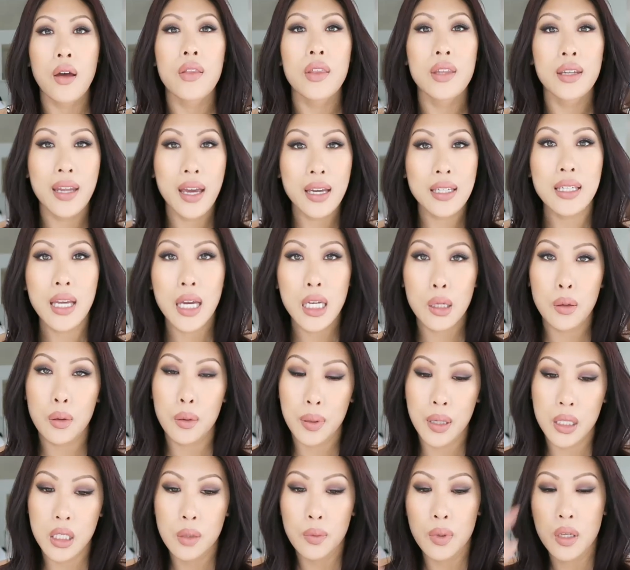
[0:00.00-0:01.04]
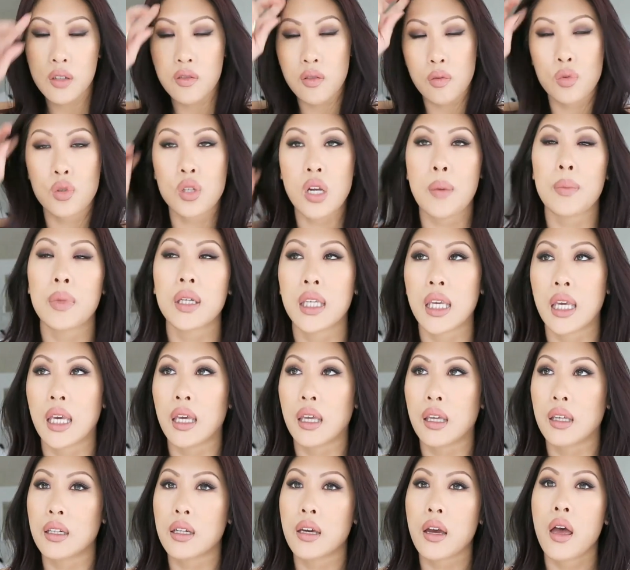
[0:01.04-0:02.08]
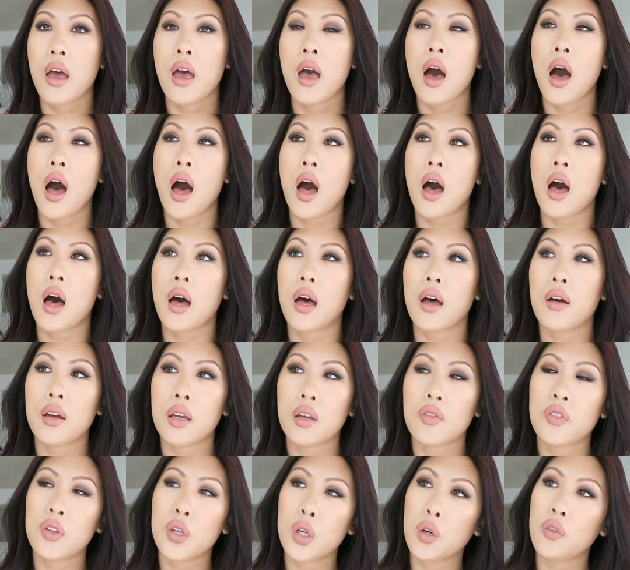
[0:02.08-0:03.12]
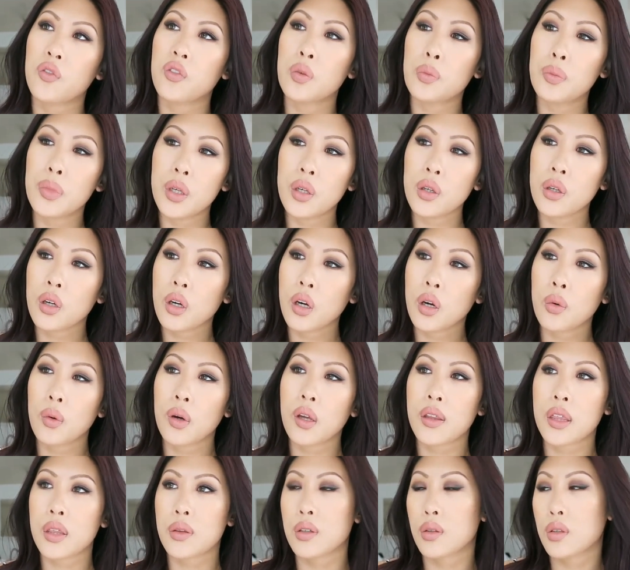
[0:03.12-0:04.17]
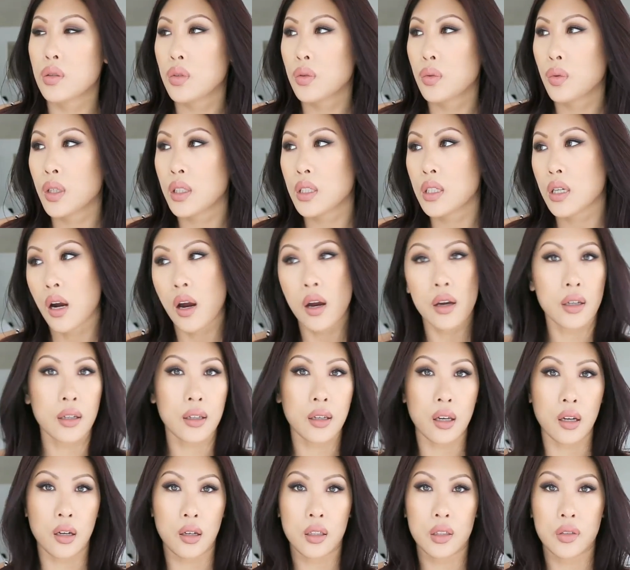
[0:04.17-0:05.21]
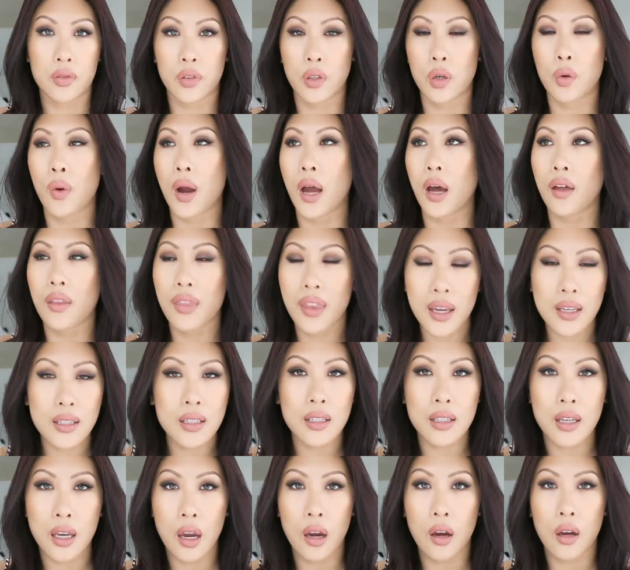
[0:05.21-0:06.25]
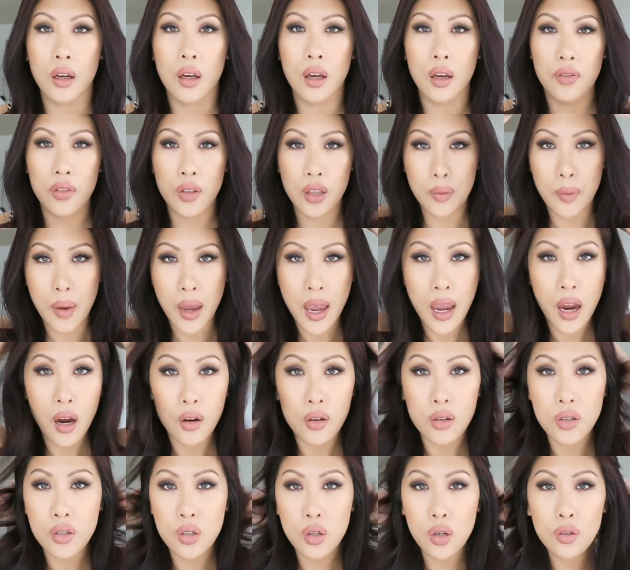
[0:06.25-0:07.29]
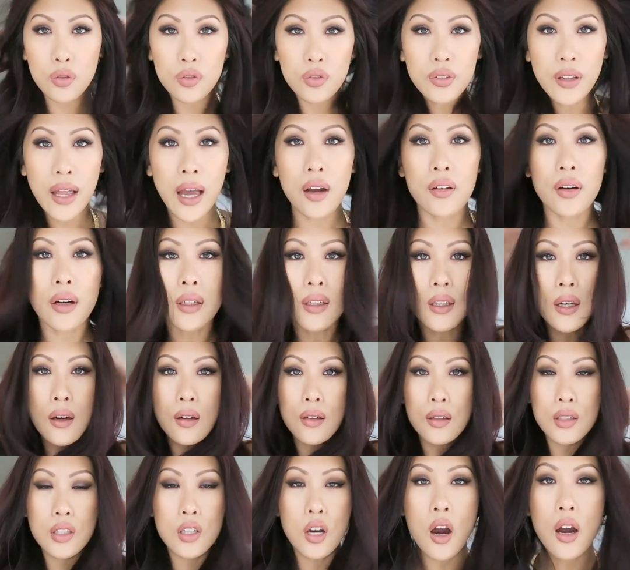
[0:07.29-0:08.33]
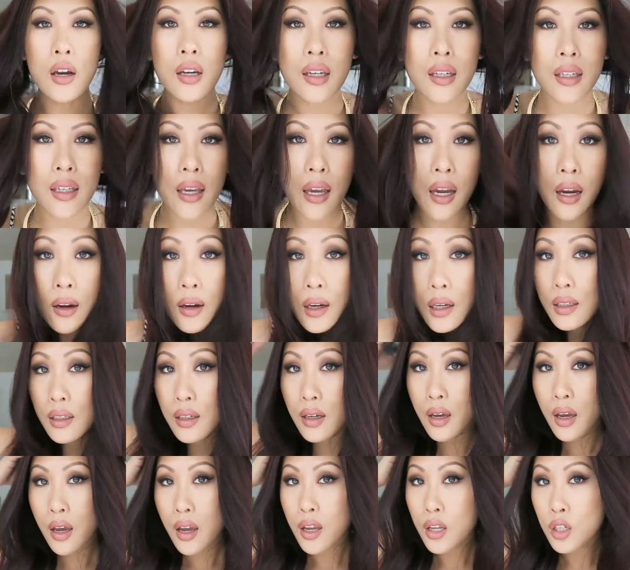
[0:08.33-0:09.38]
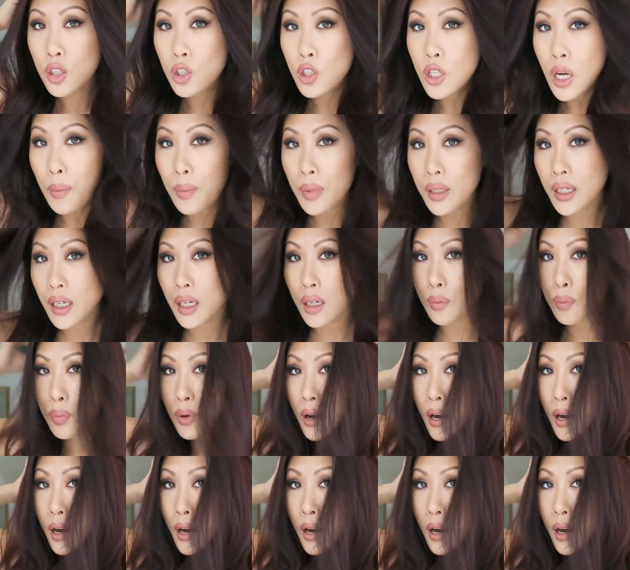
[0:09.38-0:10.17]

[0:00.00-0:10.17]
the next item I picked up is from Jemma Kidd. Uh, if you're familiar with what Target carried for a while, they did carry, I feel like my hair is so flat right now. Target carried Jemma Kidd